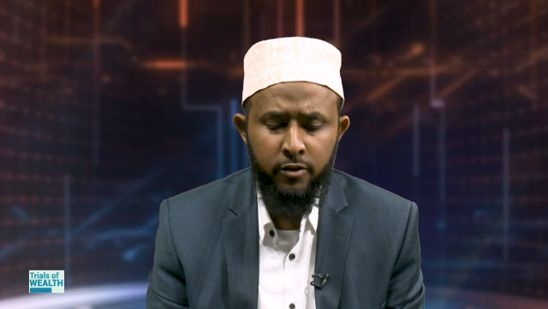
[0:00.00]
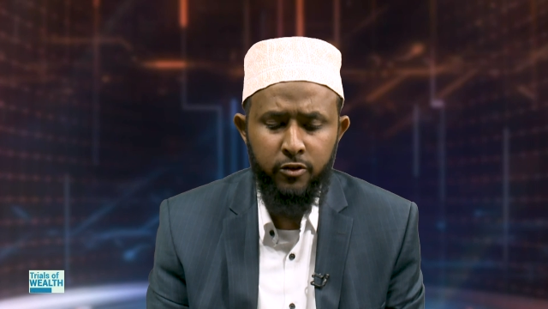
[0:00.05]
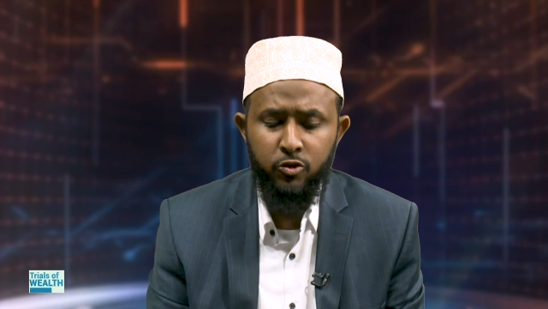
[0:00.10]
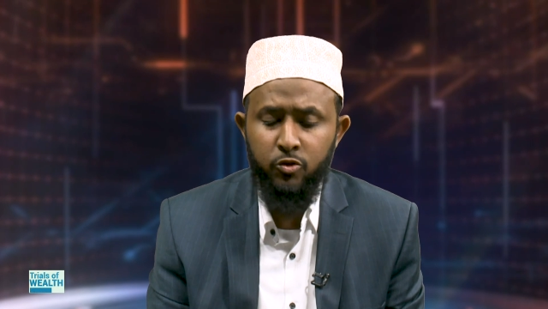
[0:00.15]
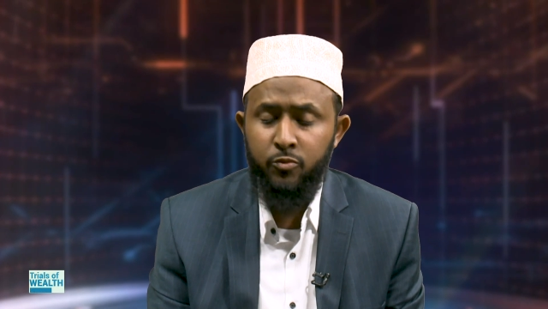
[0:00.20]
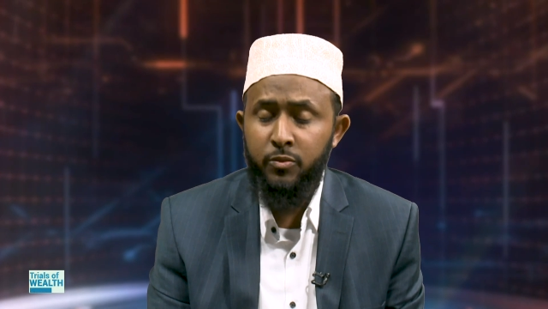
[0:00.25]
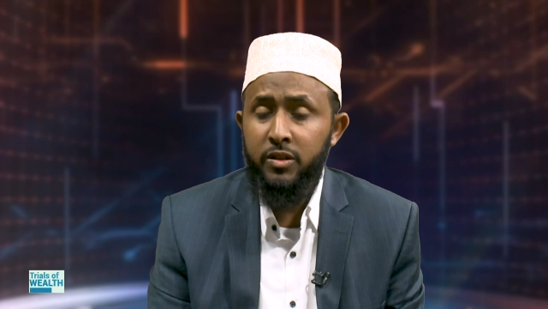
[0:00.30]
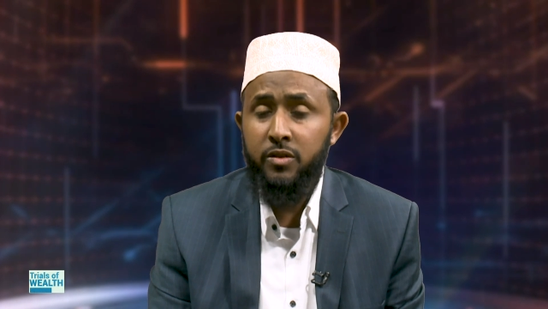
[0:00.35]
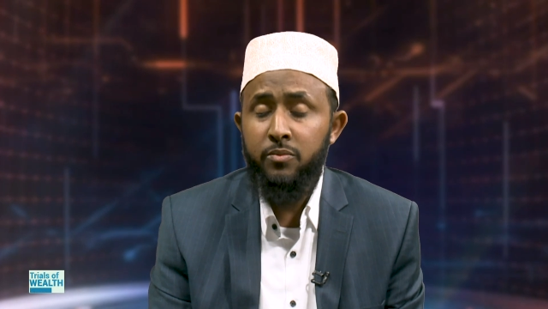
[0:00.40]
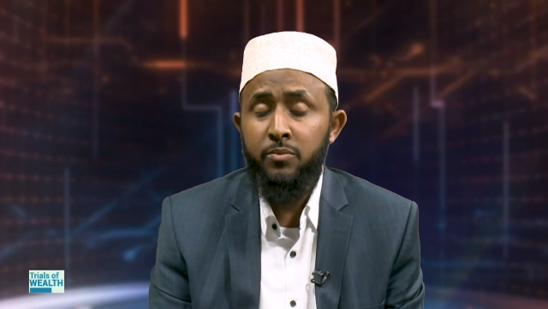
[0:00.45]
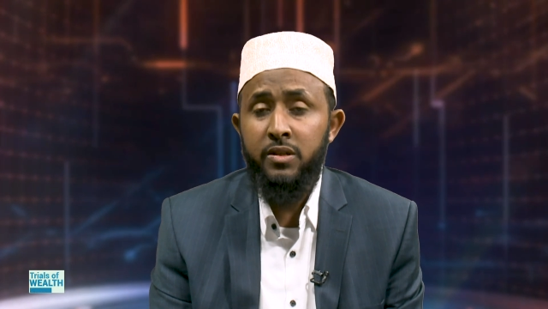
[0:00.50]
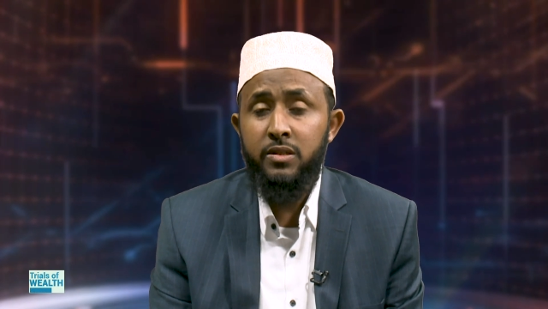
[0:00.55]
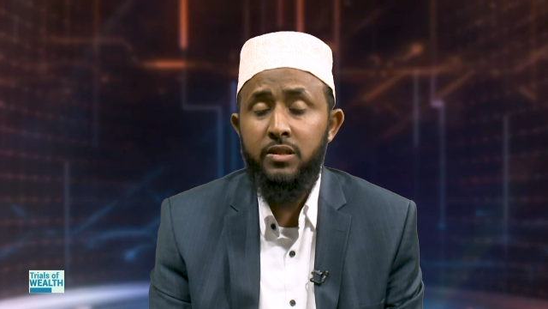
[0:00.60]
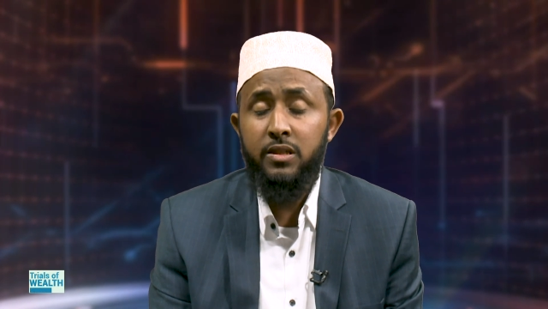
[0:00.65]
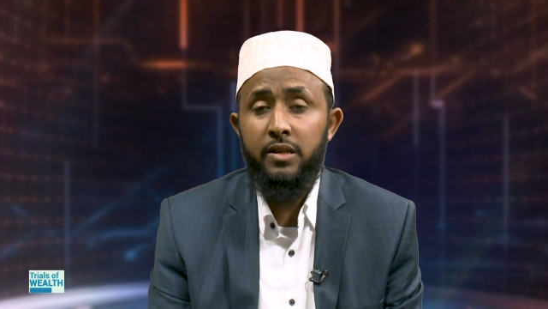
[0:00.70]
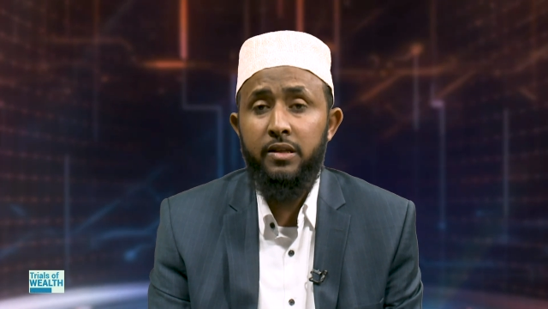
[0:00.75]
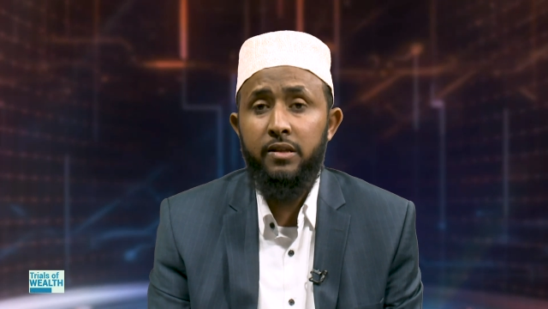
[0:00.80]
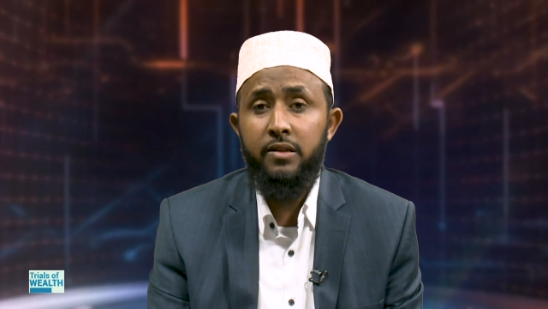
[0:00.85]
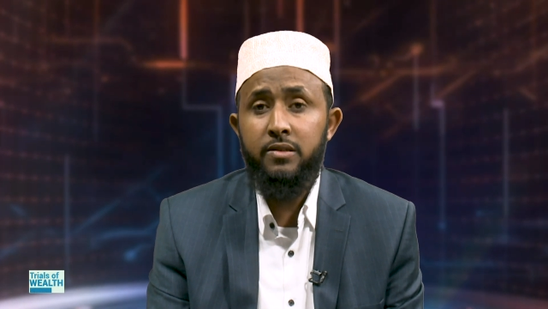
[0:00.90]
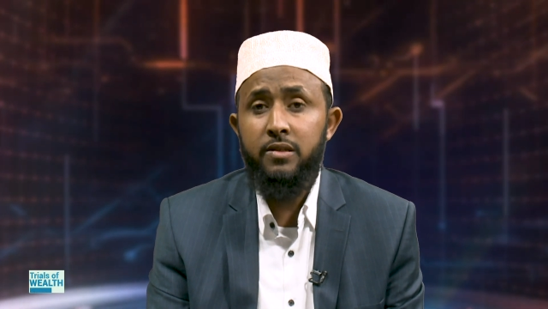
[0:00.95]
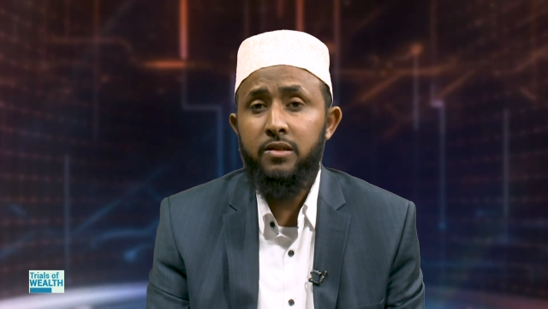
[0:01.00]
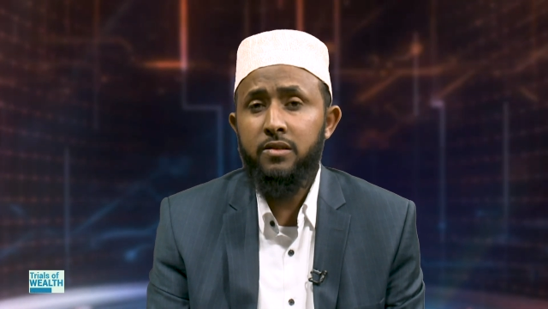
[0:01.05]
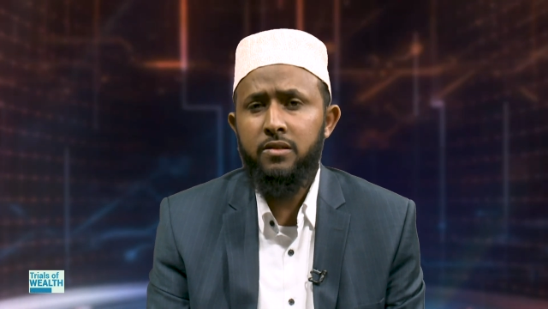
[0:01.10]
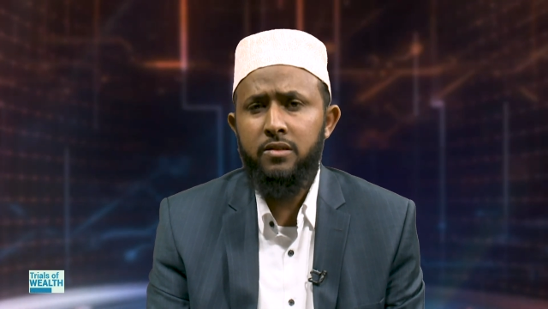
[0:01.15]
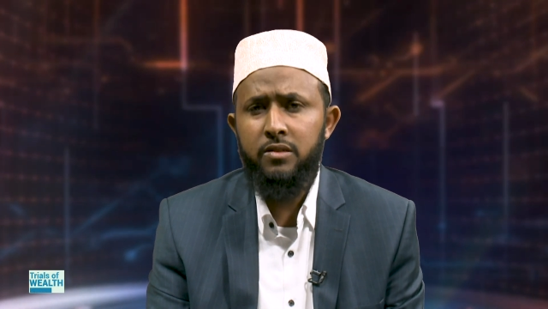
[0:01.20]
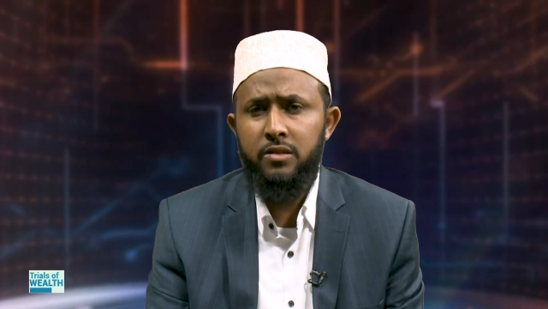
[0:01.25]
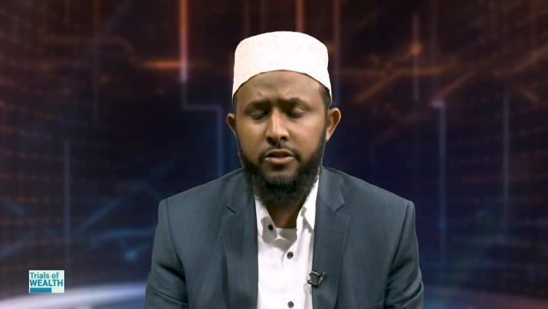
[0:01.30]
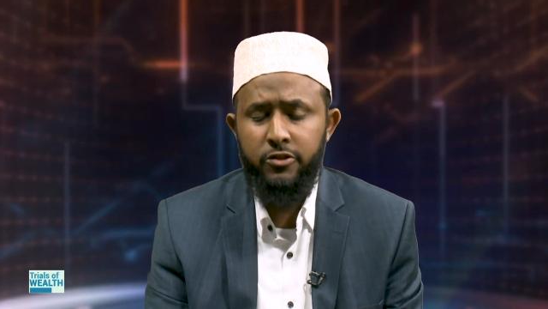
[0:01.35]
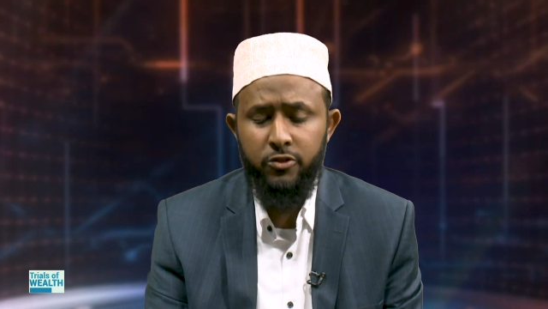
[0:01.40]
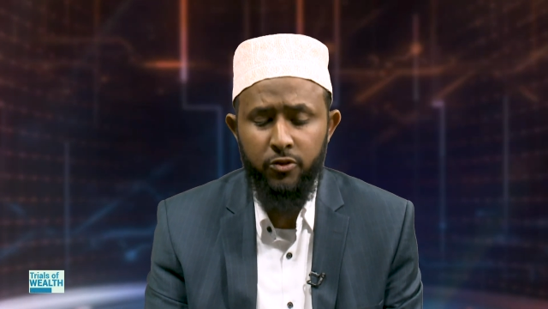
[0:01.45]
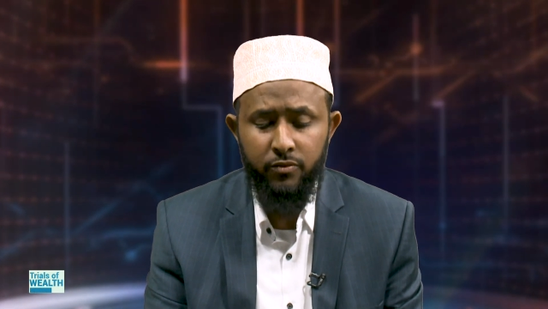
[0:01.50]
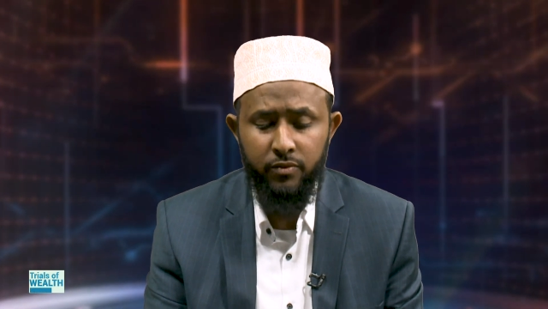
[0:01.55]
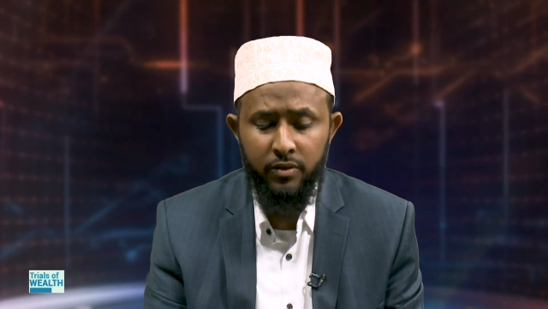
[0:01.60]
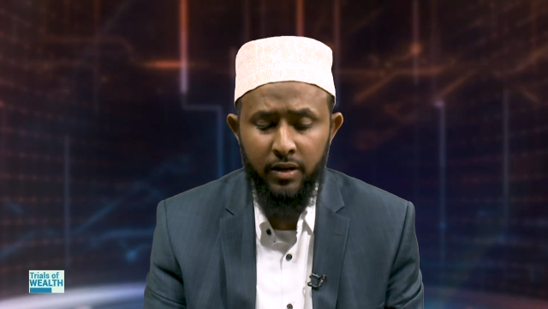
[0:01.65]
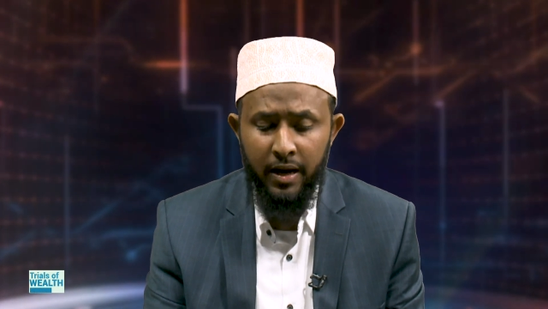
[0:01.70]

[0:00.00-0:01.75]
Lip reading: to meet basic necessities of